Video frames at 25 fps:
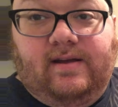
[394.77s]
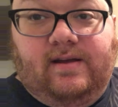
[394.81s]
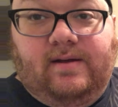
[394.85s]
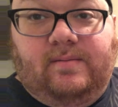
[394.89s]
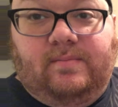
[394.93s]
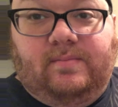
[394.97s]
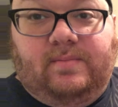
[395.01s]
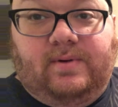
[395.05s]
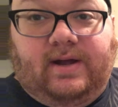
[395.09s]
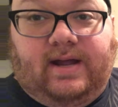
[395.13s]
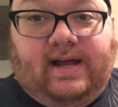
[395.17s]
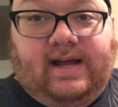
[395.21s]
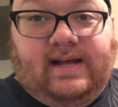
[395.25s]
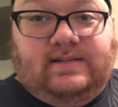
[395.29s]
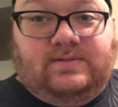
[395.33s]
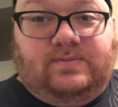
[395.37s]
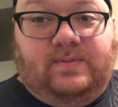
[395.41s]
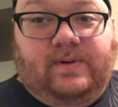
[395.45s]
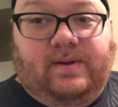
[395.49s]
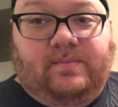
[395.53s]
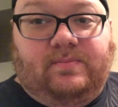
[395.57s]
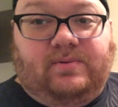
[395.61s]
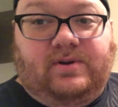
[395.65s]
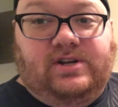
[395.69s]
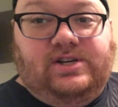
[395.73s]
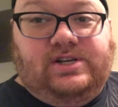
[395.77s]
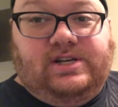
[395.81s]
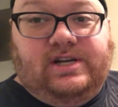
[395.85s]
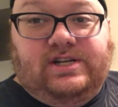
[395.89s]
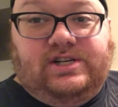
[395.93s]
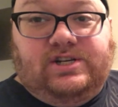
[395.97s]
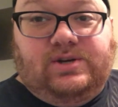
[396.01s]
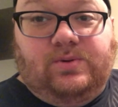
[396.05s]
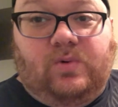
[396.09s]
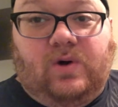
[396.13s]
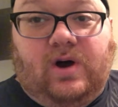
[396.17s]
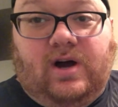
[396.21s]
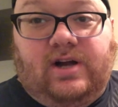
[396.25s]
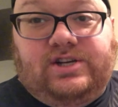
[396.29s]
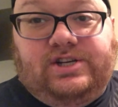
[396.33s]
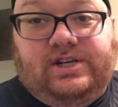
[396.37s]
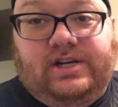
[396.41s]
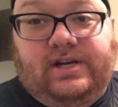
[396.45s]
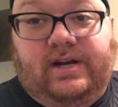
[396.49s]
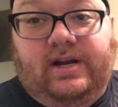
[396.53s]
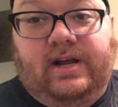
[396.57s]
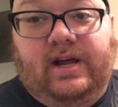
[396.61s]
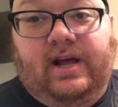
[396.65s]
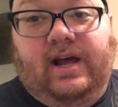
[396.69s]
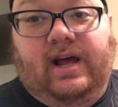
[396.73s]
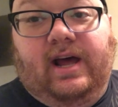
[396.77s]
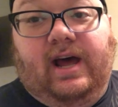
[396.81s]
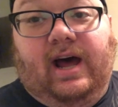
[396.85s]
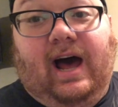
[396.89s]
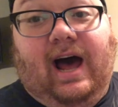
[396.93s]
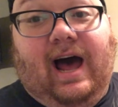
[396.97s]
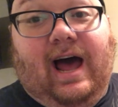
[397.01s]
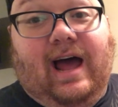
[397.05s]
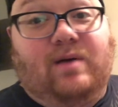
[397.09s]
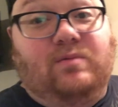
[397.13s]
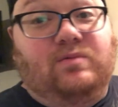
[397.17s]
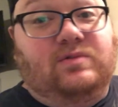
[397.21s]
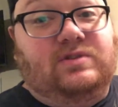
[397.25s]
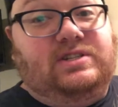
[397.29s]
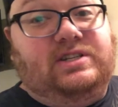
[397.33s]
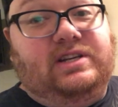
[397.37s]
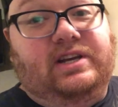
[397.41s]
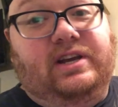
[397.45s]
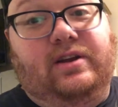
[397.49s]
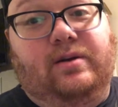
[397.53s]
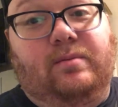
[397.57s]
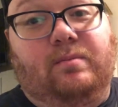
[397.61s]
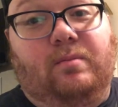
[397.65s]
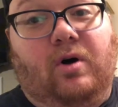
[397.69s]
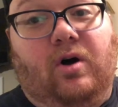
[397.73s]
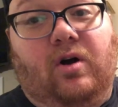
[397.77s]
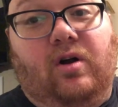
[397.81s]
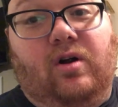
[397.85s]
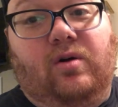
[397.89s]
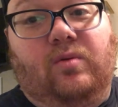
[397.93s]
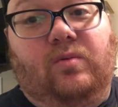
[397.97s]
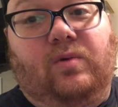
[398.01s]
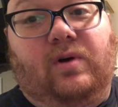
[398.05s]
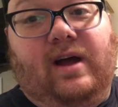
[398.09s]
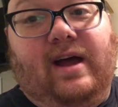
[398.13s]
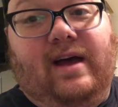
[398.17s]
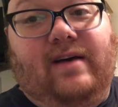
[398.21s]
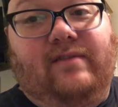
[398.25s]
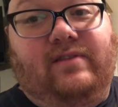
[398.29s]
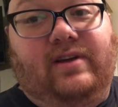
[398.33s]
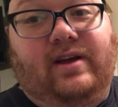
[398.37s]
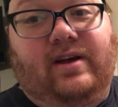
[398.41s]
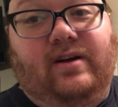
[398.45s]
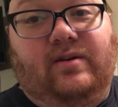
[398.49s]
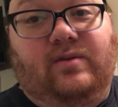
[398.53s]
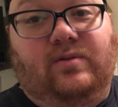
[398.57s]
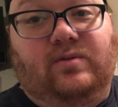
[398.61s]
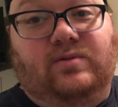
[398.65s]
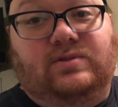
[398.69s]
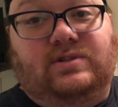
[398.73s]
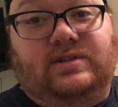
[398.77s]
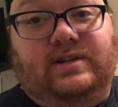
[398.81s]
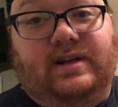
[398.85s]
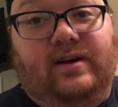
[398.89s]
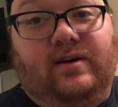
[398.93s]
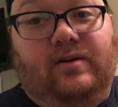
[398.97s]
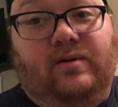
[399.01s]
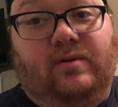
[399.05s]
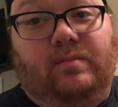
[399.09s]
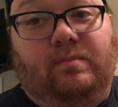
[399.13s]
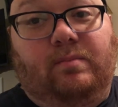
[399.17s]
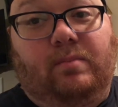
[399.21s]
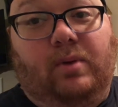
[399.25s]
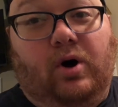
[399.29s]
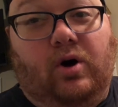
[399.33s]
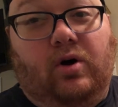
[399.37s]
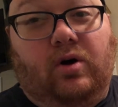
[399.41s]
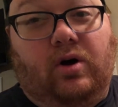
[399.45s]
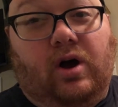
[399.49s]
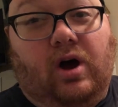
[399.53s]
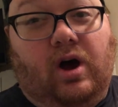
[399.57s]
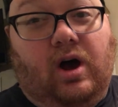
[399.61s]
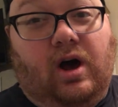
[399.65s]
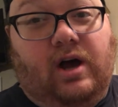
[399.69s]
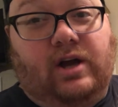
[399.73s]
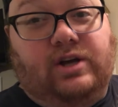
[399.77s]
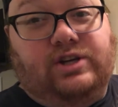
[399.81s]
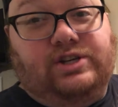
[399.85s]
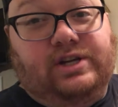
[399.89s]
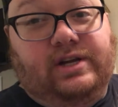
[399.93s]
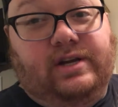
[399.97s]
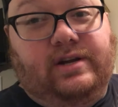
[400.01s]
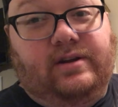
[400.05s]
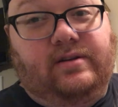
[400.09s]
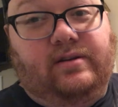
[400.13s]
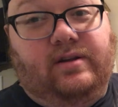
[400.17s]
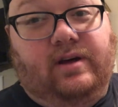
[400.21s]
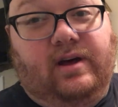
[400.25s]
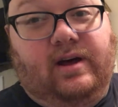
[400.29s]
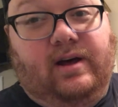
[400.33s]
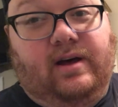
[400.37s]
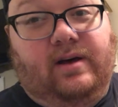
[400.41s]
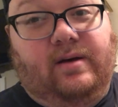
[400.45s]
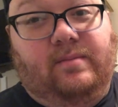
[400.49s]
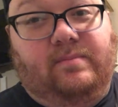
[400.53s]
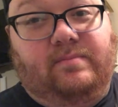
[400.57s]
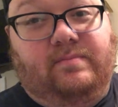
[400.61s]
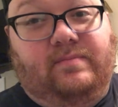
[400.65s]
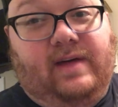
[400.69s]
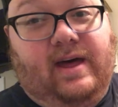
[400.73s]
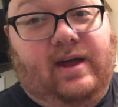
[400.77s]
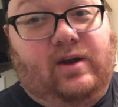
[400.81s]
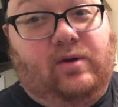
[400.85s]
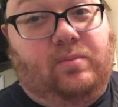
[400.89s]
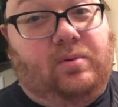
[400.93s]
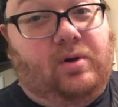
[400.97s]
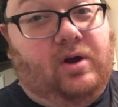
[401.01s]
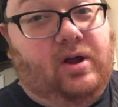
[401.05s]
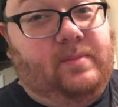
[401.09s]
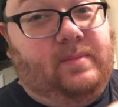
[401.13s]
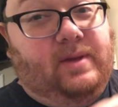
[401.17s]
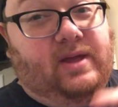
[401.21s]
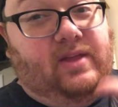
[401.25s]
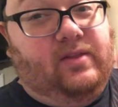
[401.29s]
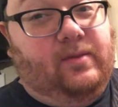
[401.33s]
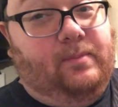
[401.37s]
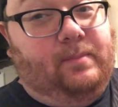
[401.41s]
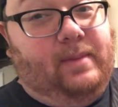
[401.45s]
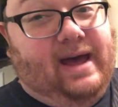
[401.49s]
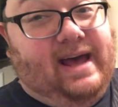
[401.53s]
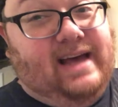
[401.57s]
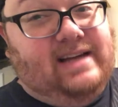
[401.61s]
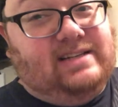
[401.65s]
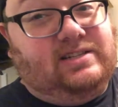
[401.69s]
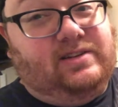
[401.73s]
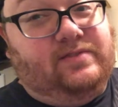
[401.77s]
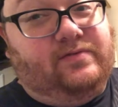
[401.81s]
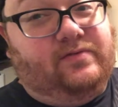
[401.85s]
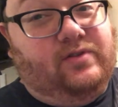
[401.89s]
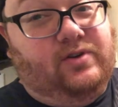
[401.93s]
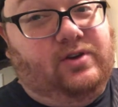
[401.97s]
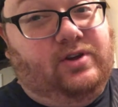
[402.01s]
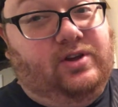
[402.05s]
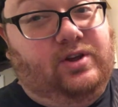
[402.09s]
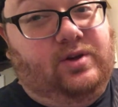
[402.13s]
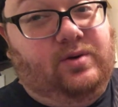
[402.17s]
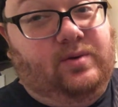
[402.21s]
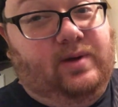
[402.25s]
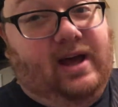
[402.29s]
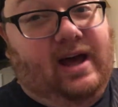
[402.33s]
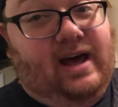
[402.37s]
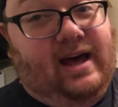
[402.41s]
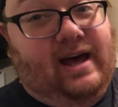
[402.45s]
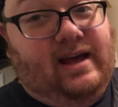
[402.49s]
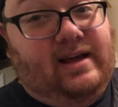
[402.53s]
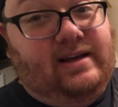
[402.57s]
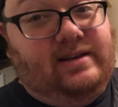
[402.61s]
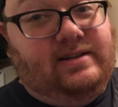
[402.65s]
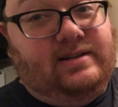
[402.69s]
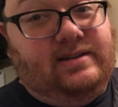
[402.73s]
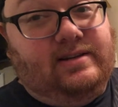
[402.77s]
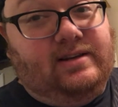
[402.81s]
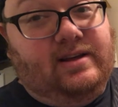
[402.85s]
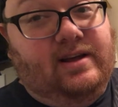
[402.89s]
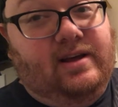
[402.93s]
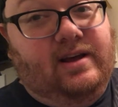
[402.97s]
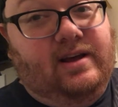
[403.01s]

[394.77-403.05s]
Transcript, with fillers: But guys, we appreciate you watching. I will see you tomorrow. We're having a wholesale bulk auction. Um, that'll probably be in the past for you guys.